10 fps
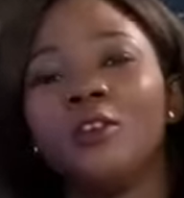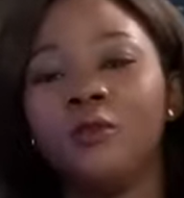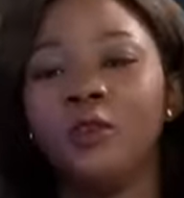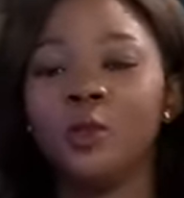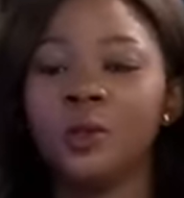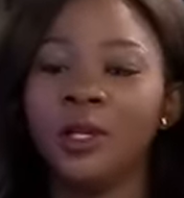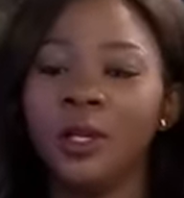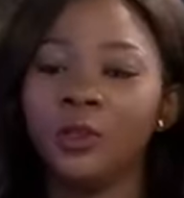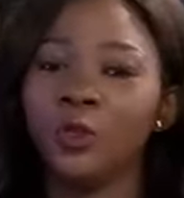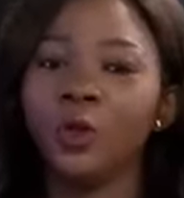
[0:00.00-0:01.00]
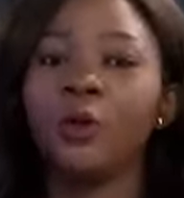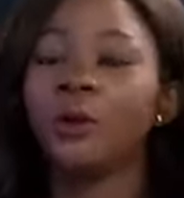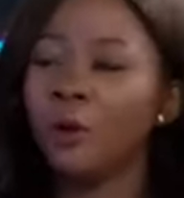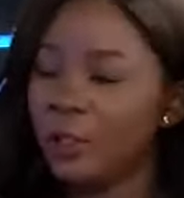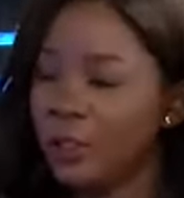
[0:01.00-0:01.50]
If you're doing an Ajo
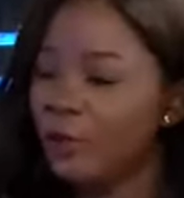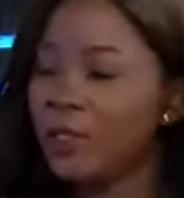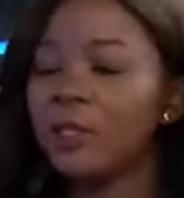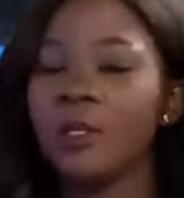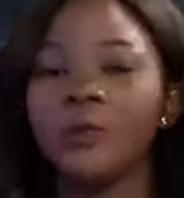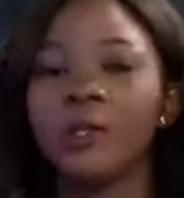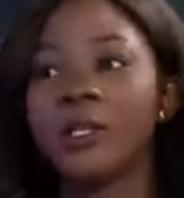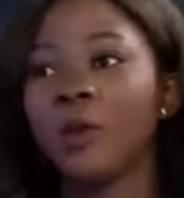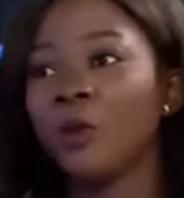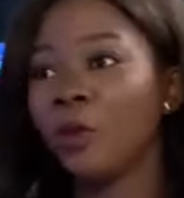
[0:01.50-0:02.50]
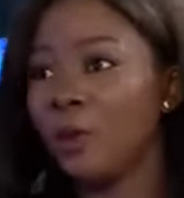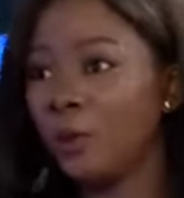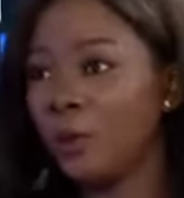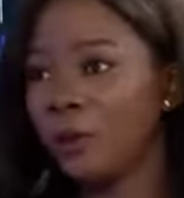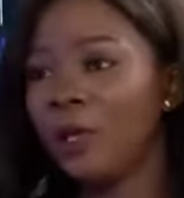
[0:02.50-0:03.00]
or a savings scheme with 10 other
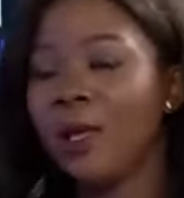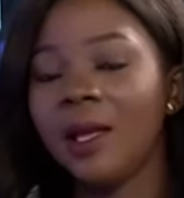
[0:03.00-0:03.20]
people,